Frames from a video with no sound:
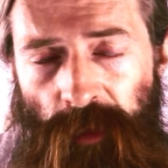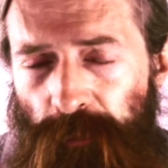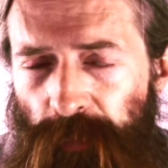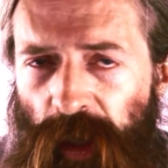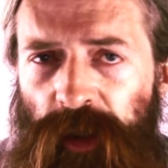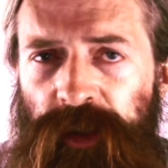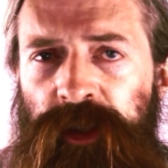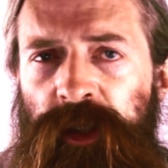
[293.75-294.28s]

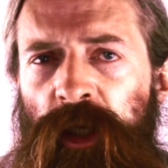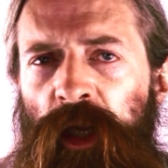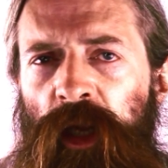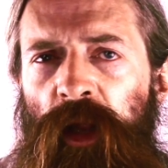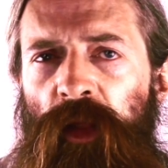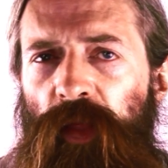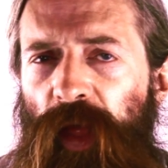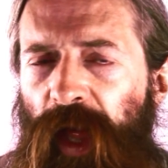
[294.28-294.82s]
But
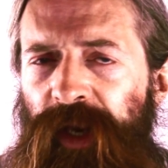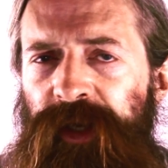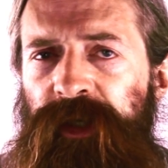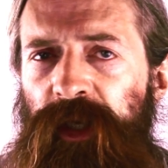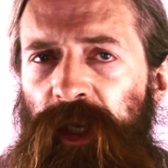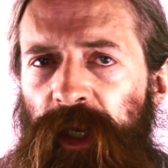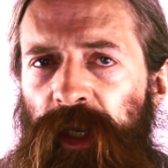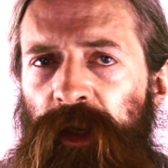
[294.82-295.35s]
that
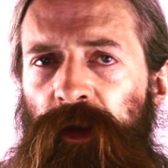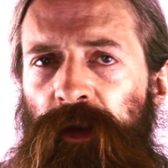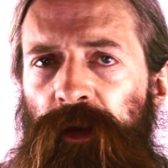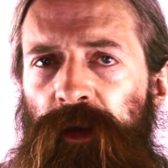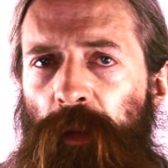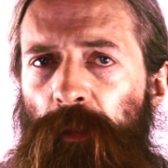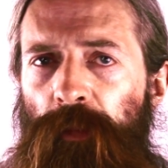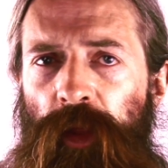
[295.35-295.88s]
is
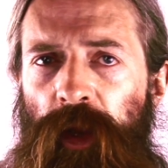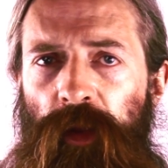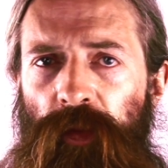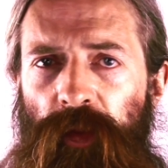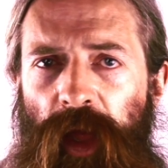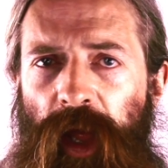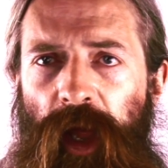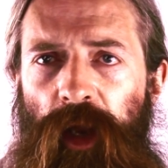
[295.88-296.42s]
something
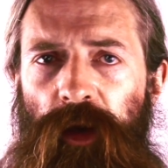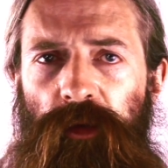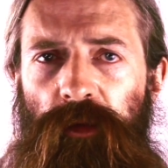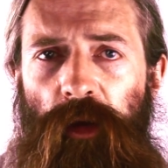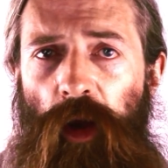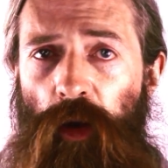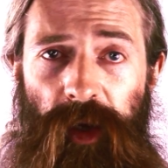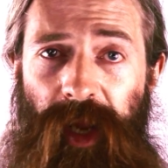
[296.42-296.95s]
that
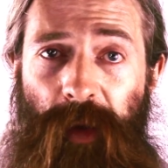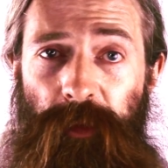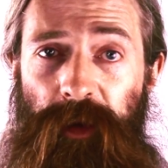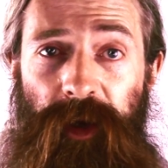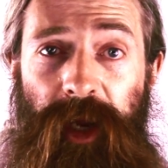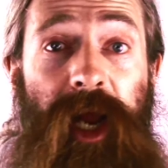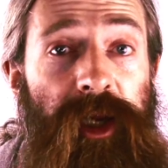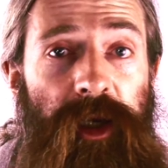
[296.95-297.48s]
only happens
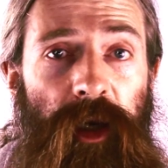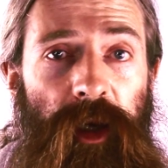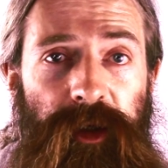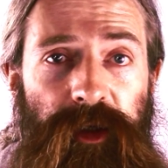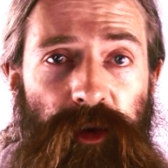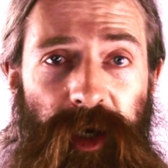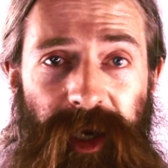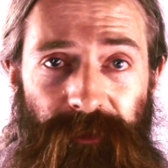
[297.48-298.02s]
occasionally
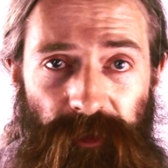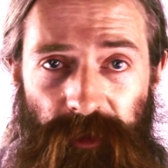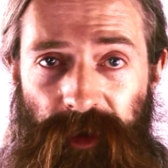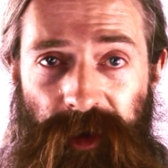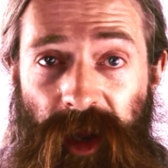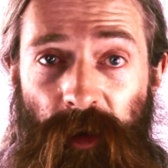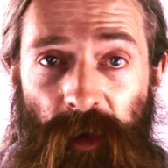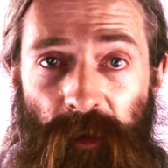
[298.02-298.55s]
to a given
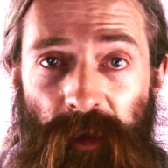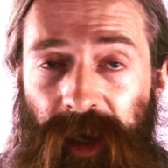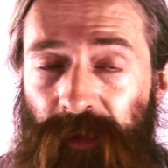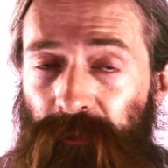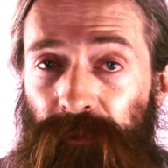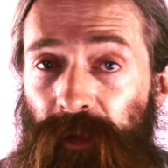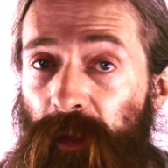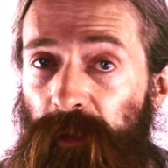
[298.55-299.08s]
cell, a
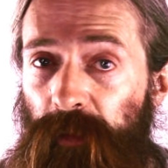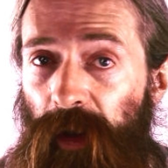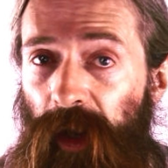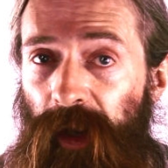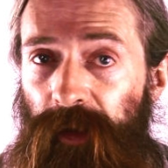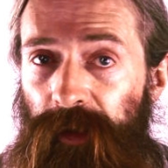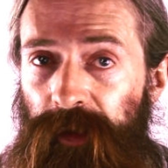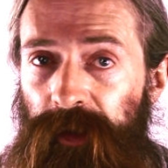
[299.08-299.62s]
given
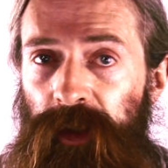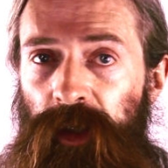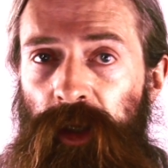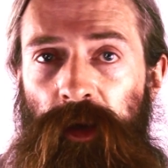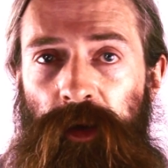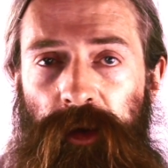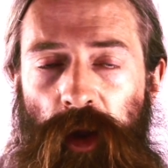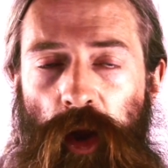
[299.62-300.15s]
fibroblast.
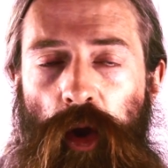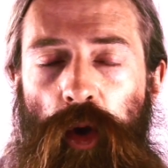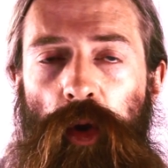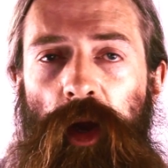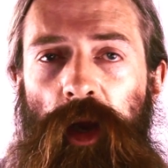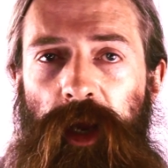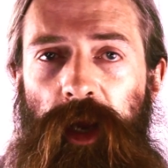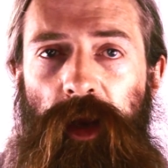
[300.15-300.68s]

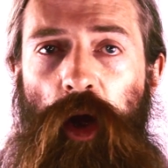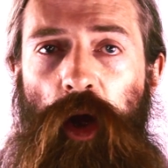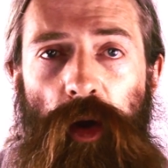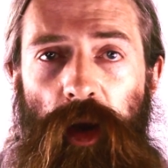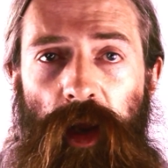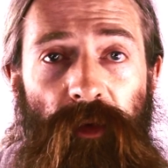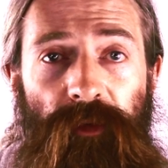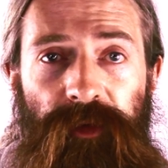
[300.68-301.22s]
So in a whole
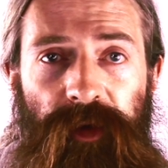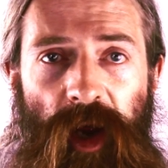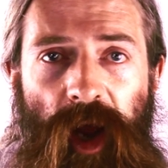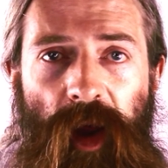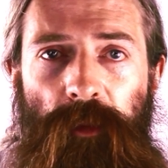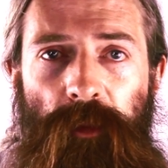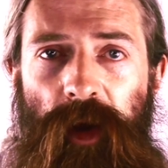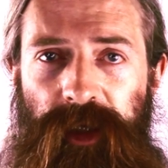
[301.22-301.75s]

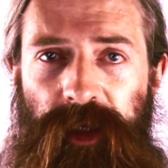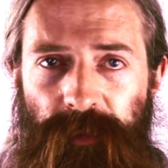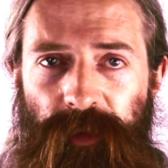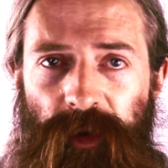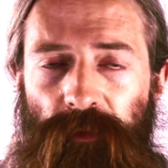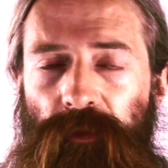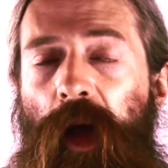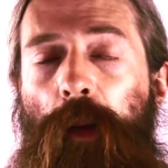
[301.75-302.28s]
lifetime, a
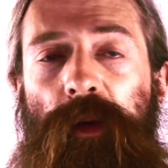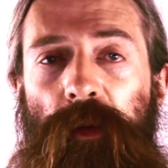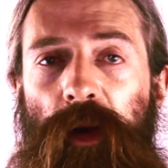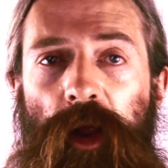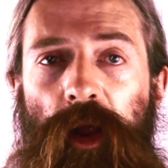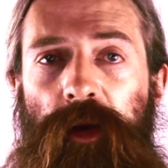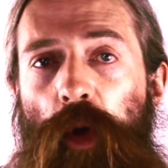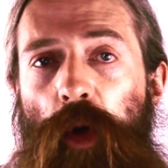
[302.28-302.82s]
typical
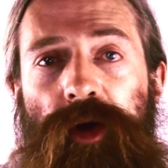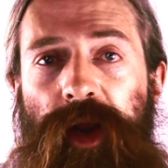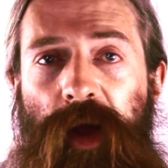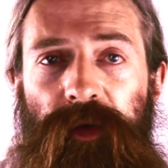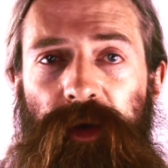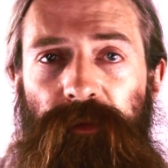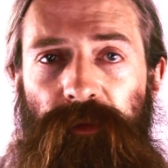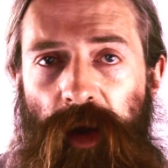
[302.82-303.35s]
fibroblast won't have
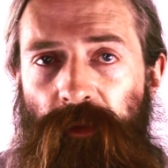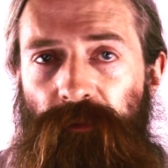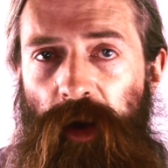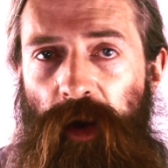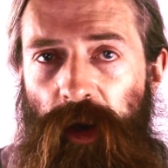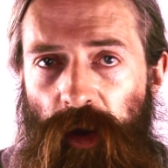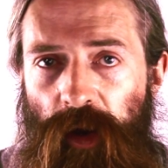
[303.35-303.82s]
to divide very